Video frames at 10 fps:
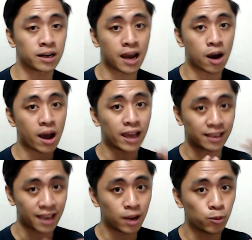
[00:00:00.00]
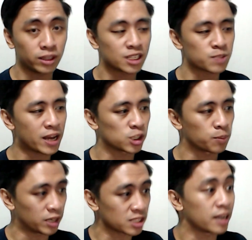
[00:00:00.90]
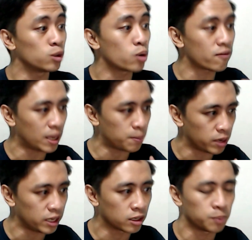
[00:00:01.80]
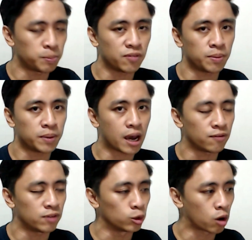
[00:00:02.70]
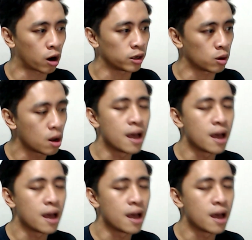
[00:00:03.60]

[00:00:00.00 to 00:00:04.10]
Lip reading: Now, I can win this matchup because I do have a pretty good PvP IV Lucario.